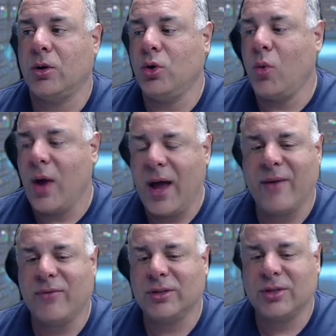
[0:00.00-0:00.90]
you
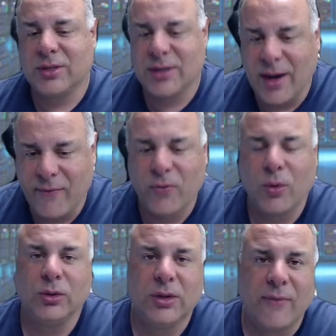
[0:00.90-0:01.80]
have
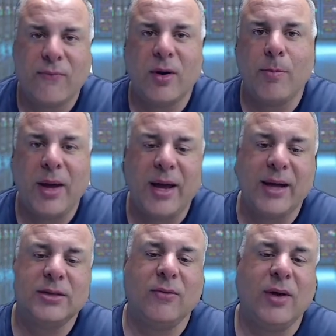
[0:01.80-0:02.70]
several different
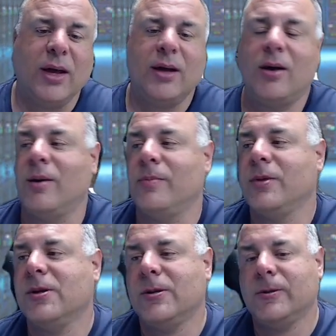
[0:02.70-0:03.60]
passive income
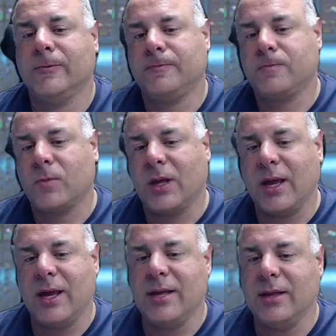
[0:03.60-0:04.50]

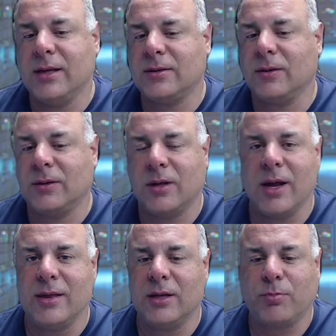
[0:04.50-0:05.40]
in this
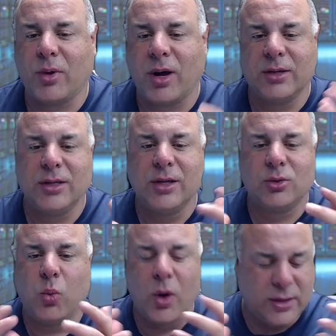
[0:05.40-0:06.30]

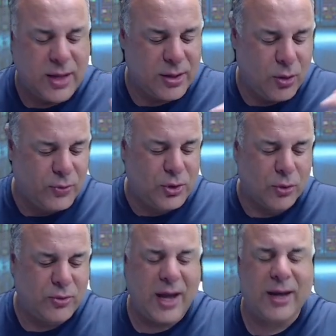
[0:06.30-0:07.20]
one thing.
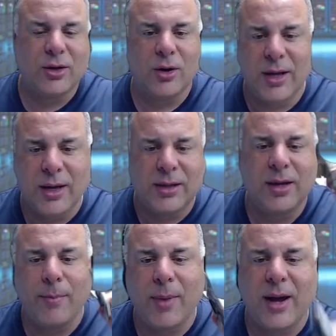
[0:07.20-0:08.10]
You've taken your
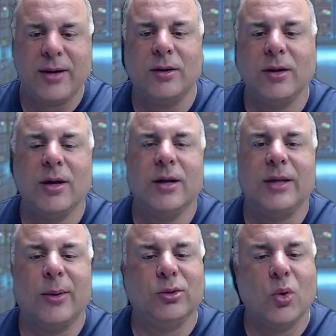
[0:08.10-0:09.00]
helium miner
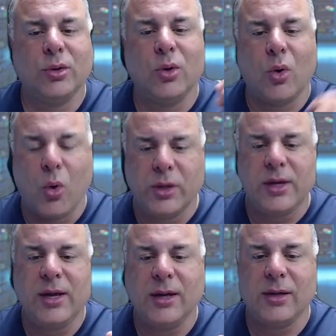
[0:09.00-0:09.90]
that was doing only
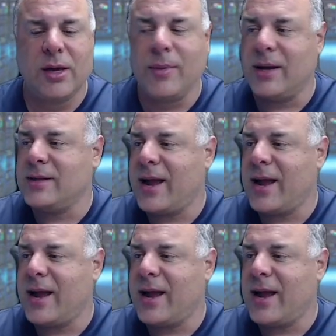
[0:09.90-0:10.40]
helium, and now